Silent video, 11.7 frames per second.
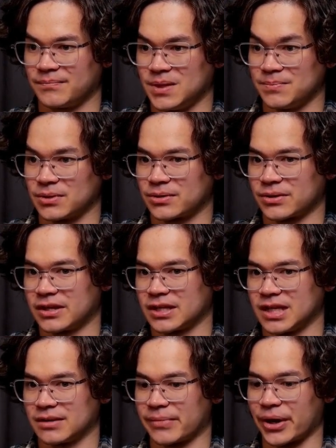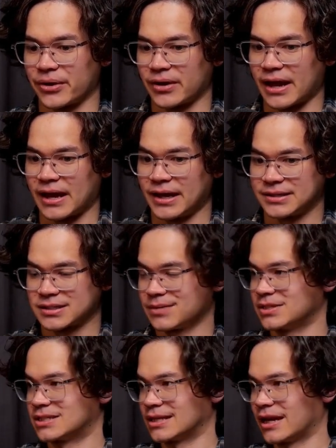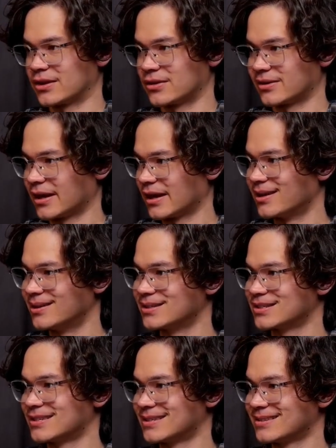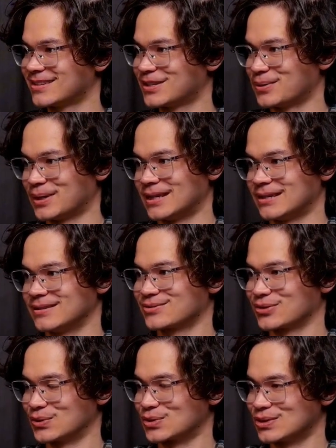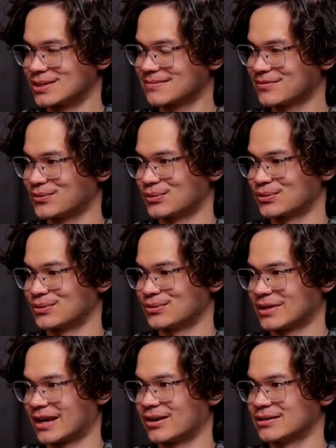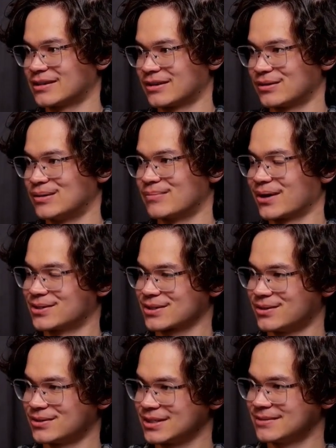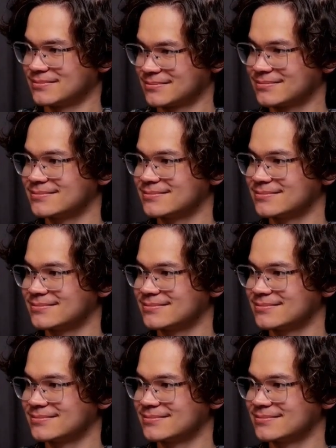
people are going to get better at coming together and creating solutions for that are in biotechnology.